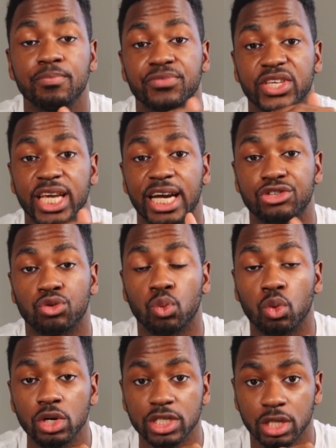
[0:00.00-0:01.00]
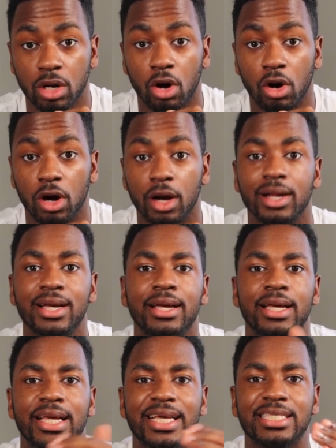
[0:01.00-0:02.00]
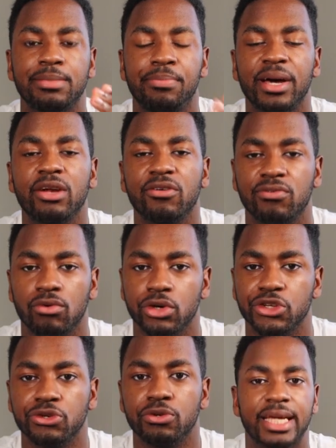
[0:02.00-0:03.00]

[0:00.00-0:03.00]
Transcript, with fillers: the cash rewards card is better for you.